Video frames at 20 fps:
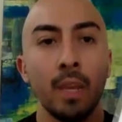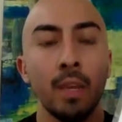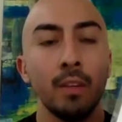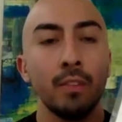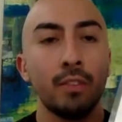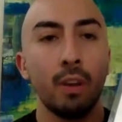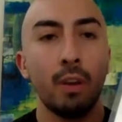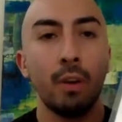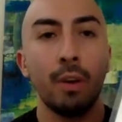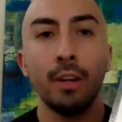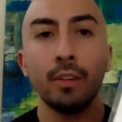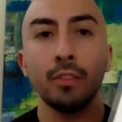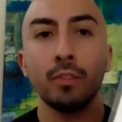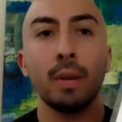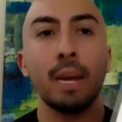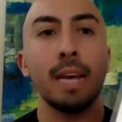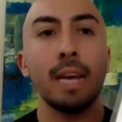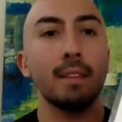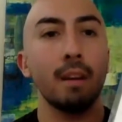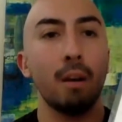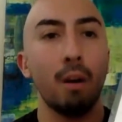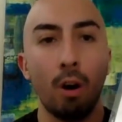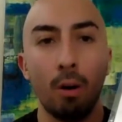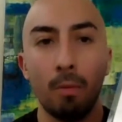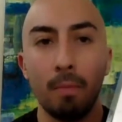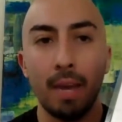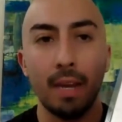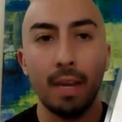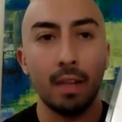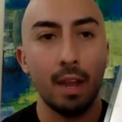So here's what I tell all
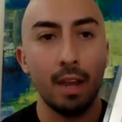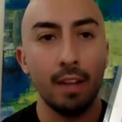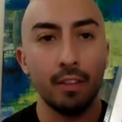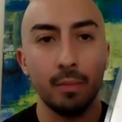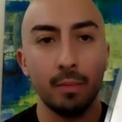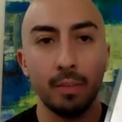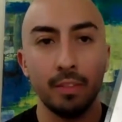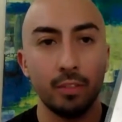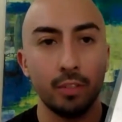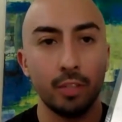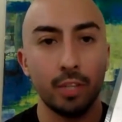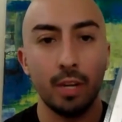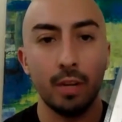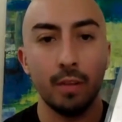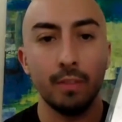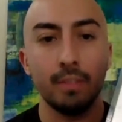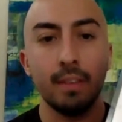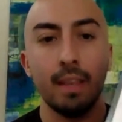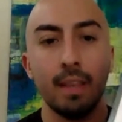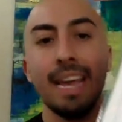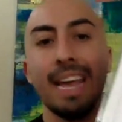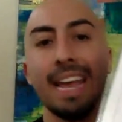my clients, Mrs. Jones.